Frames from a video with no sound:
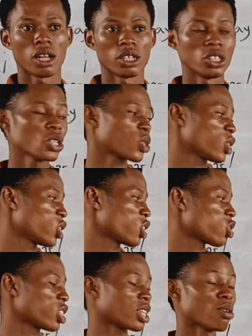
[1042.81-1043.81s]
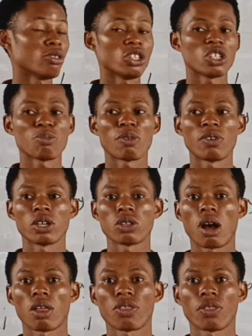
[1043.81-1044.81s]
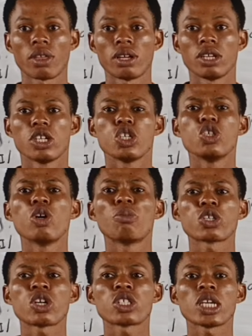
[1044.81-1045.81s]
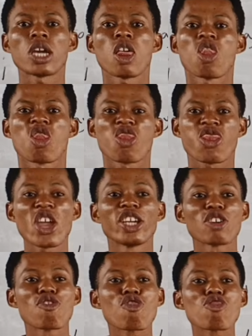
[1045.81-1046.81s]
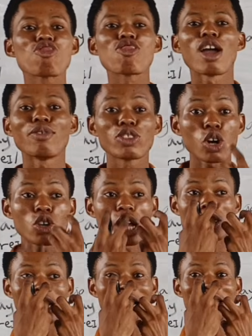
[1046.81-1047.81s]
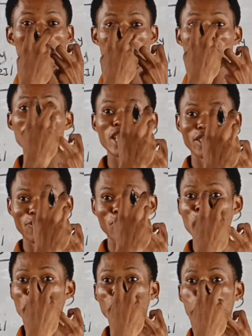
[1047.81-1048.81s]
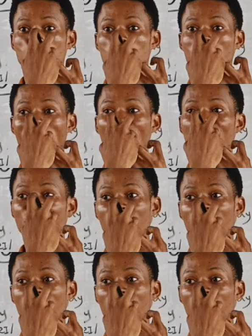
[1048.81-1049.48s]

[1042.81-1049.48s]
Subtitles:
This is just describing the shape of your tongue. You must not say think, draw your tongue like this, think, for people to know that.